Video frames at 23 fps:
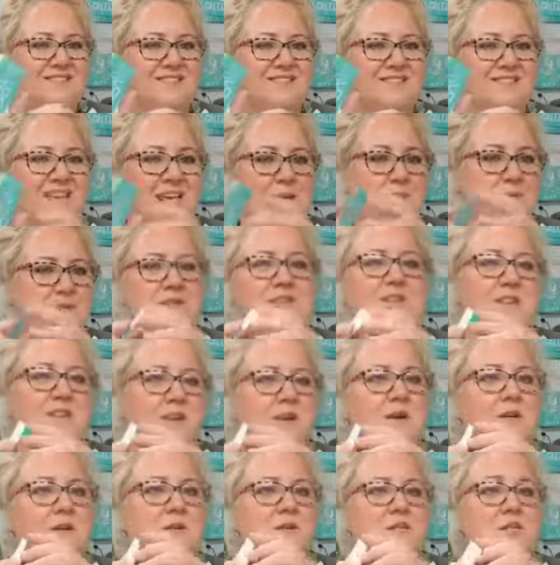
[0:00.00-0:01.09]
Keeps it, you
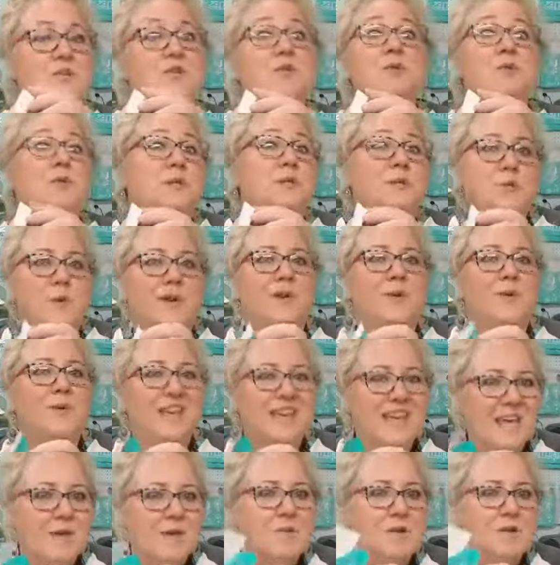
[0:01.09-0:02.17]
know, it's what you
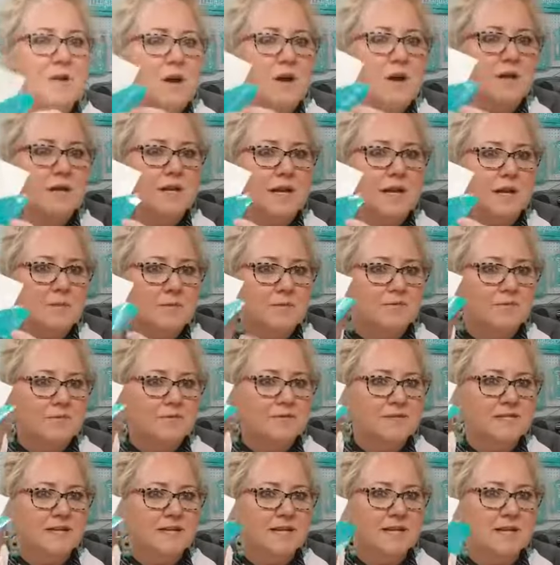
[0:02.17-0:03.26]
keep it on to keep it from
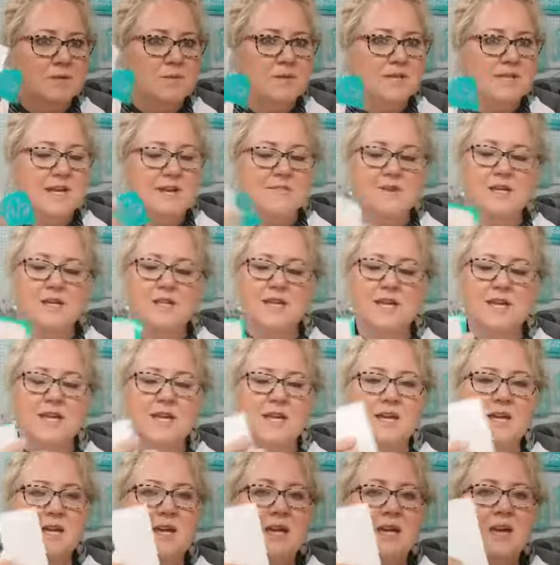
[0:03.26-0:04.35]
sticking with
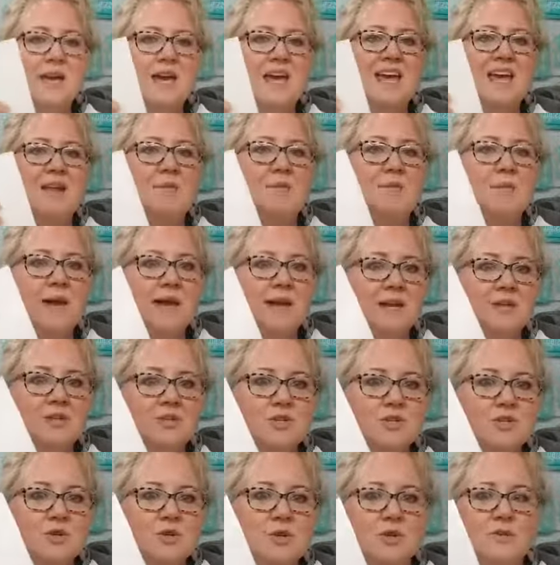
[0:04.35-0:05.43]
everything. And make
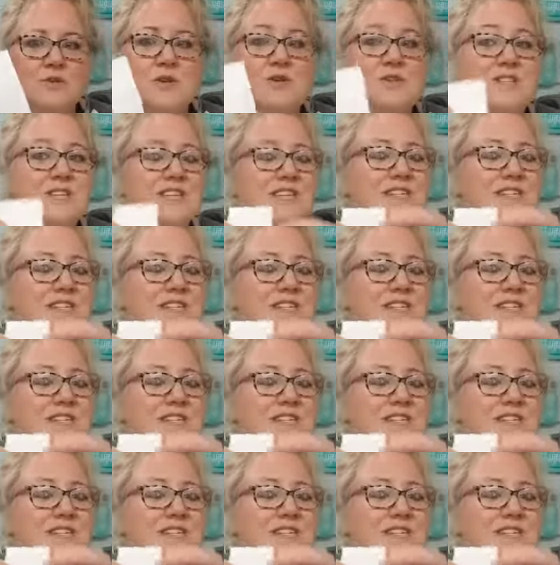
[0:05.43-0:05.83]
sure there's a